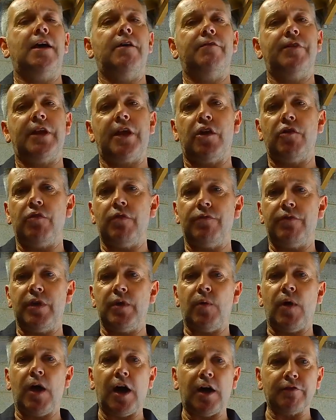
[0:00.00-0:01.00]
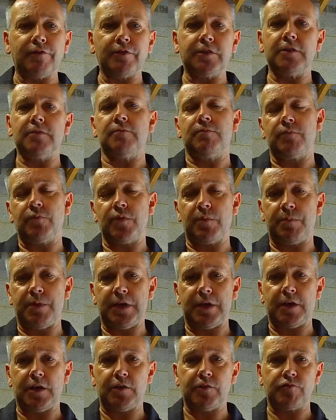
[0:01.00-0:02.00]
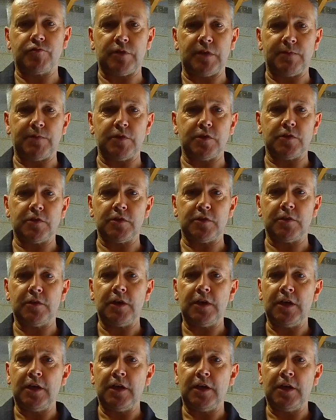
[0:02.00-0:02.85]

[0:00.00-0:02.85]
video review after the Picos trip, just to